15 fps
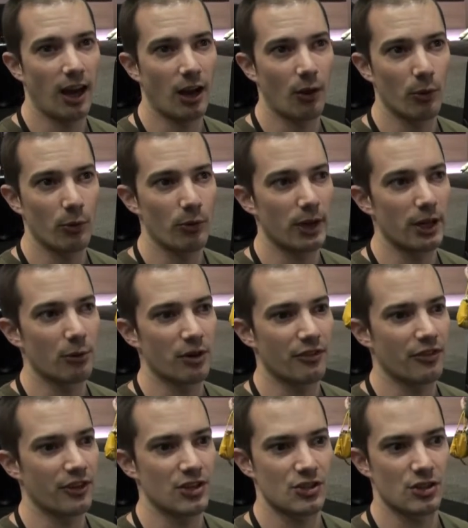We really want to
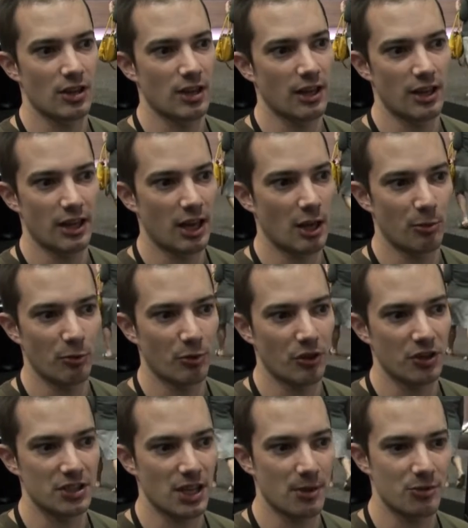finish another couple of
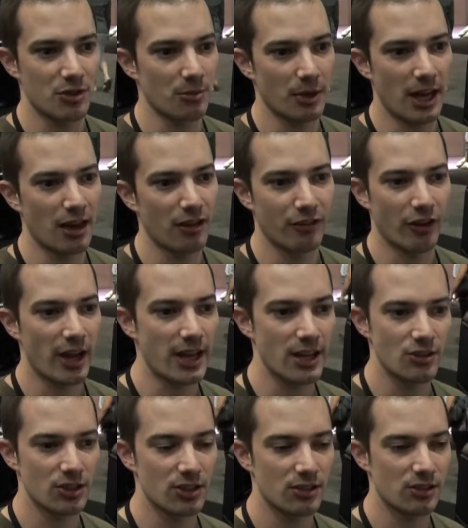prototypes that have been out for
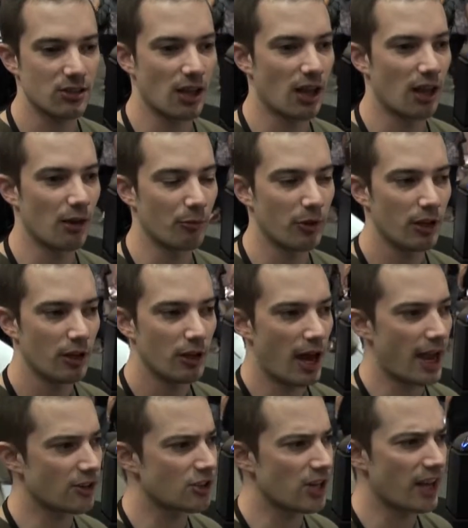ages. I
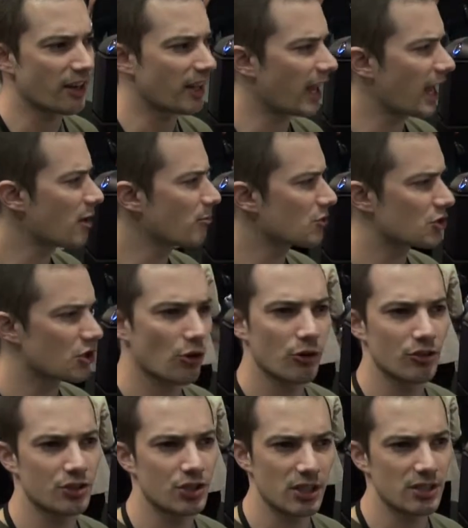actually had a game
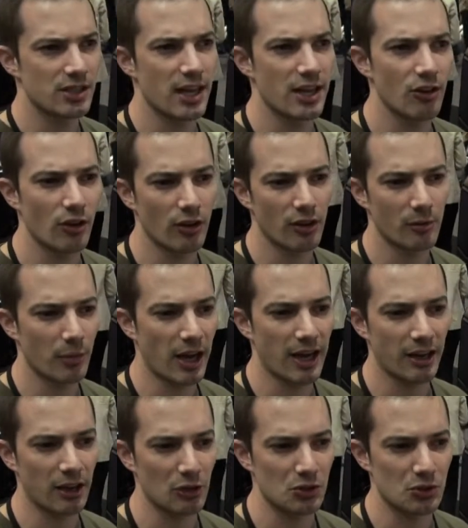shown to Nintendo
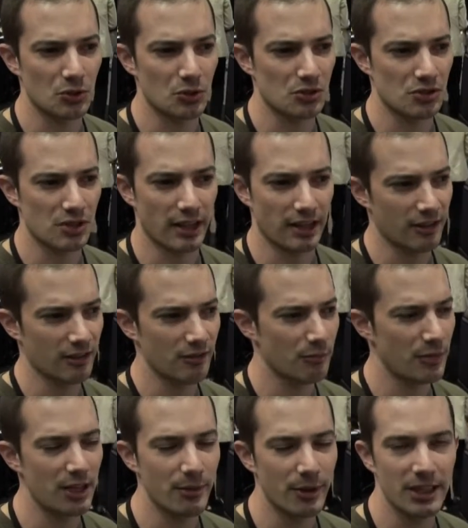behind closed doors like
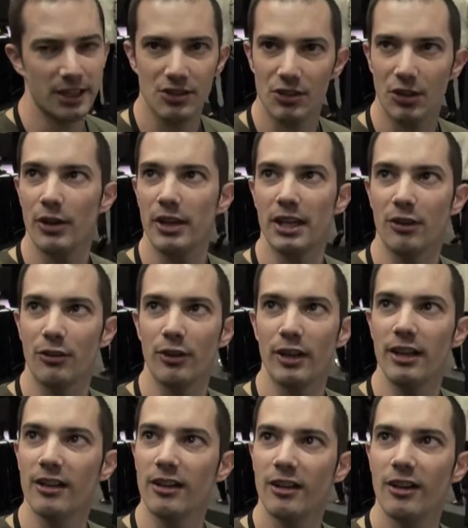many years ago at
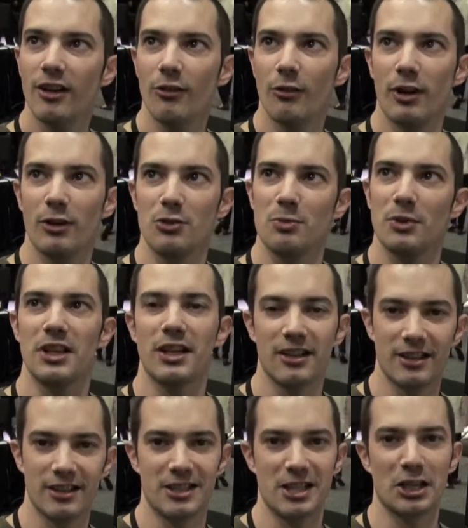E3 when I was
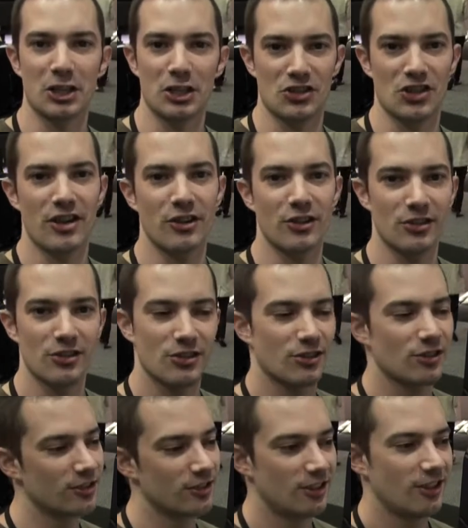a young designer.
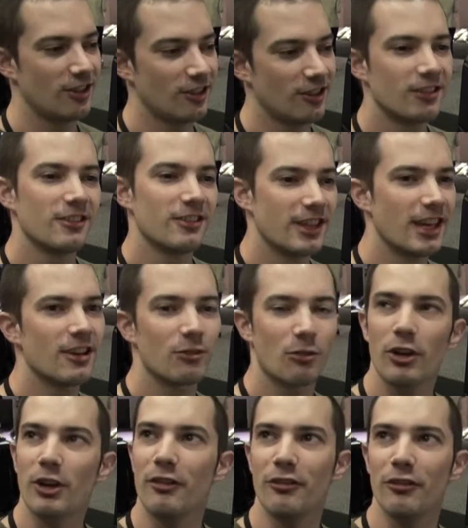So yeah, we're
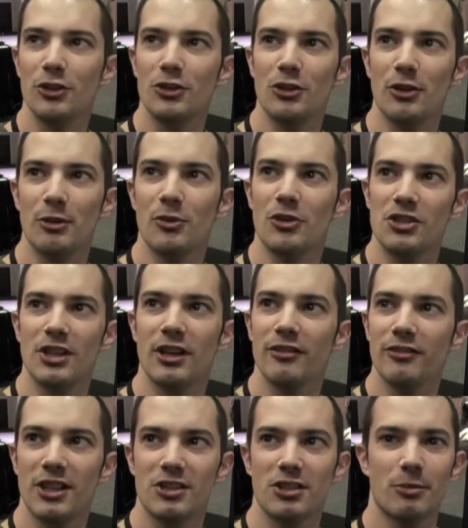looking forward to doing more
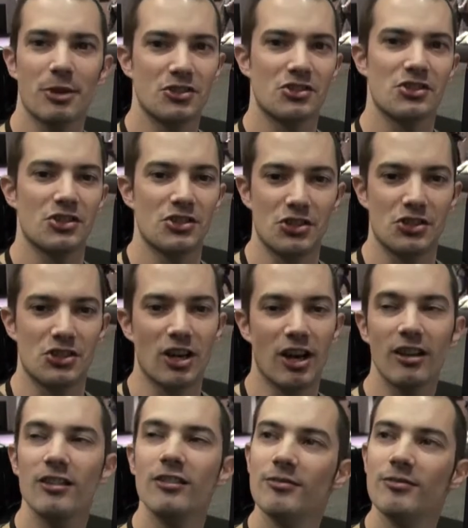stuff. Desktop Dungeons is just the start.